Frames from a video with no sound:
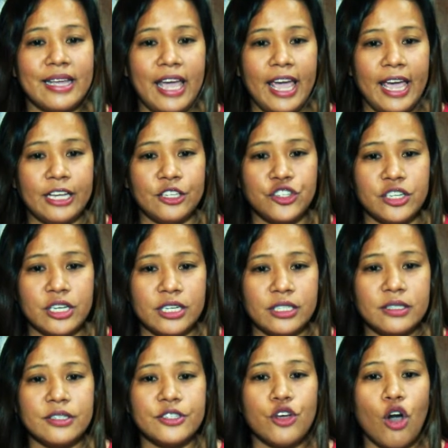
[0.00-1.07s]

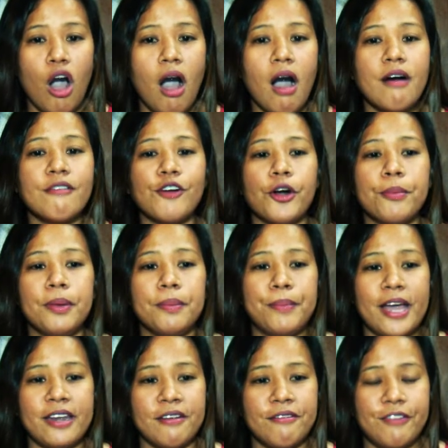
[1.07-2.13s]
agent of or be
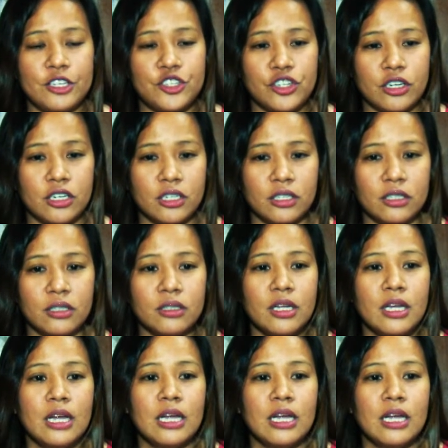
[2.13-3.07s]
beneficially